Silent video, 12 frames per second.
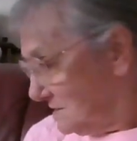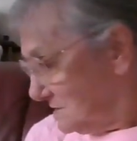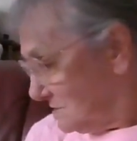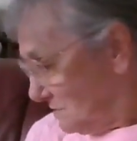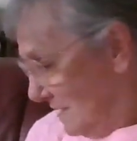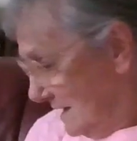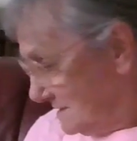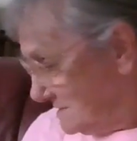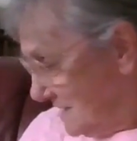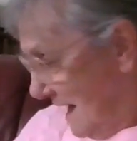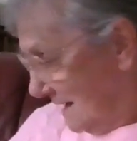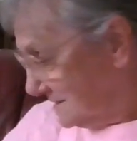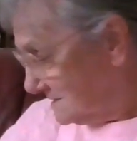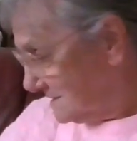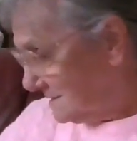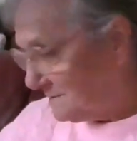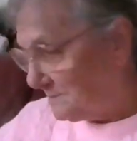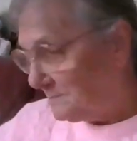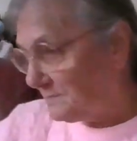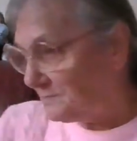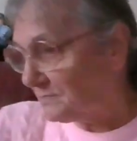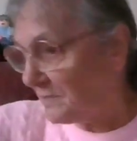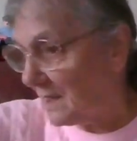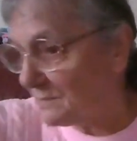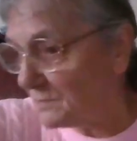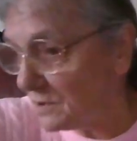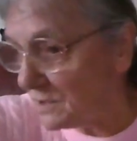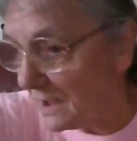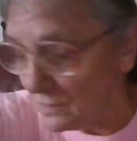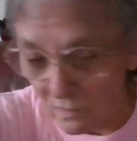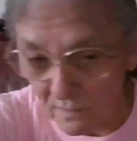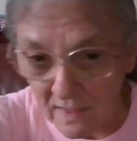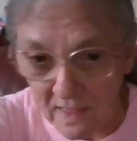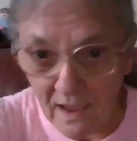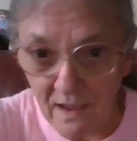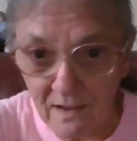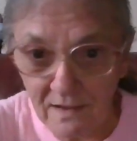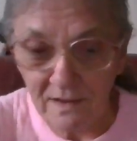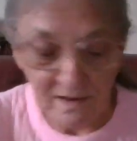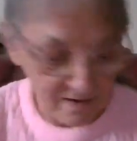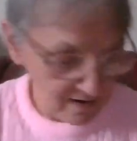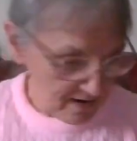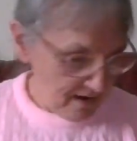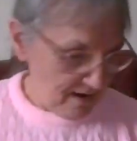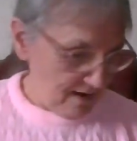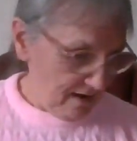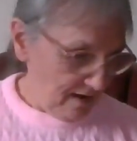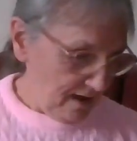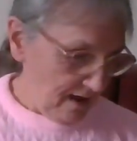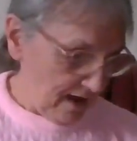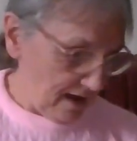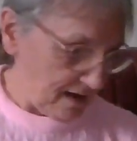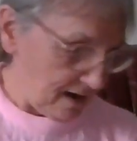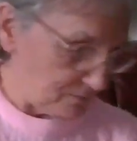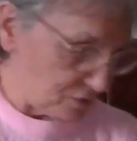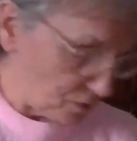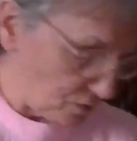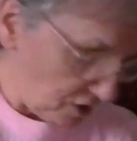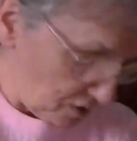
So that's that. I'll put that over there. And I'm showing you